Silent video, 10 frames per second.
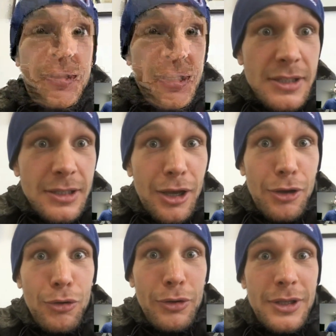this guy,
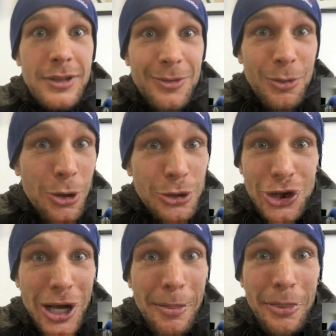oh, he's the world
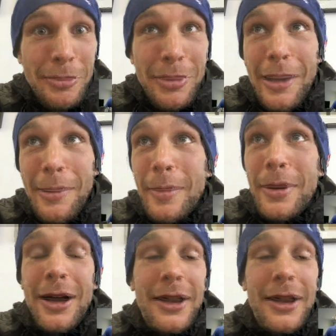champion, blah blah blah.